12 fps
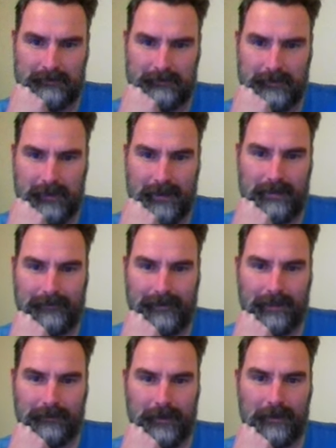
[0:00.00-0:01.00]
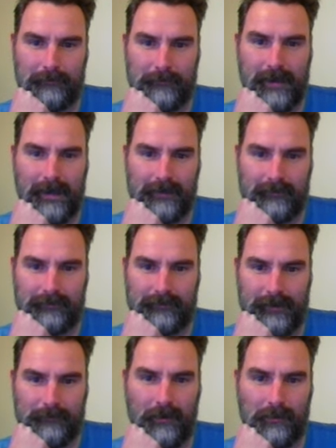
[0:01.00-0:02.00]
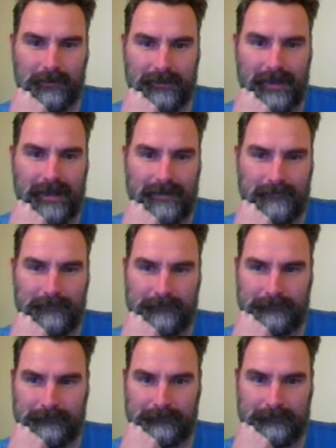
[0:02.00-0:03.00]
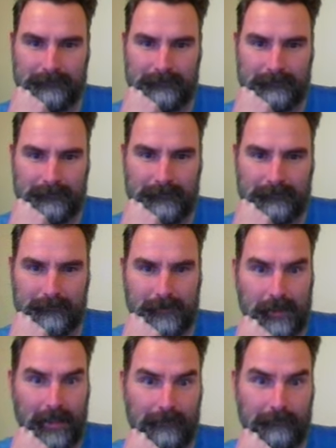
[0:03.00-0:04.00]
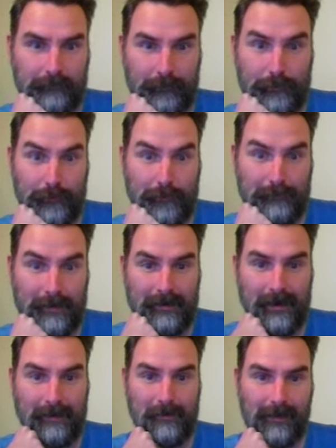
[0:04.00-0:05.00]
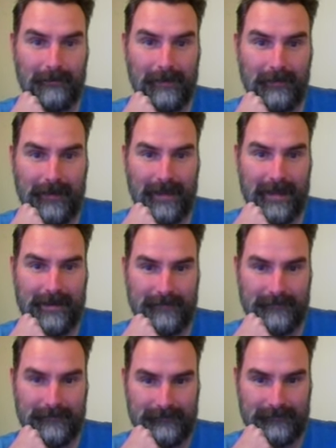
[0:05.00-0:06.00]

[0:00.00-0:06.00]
Hey, it's got DOSBox. I'm all with that. It has Doom. I'm all about that.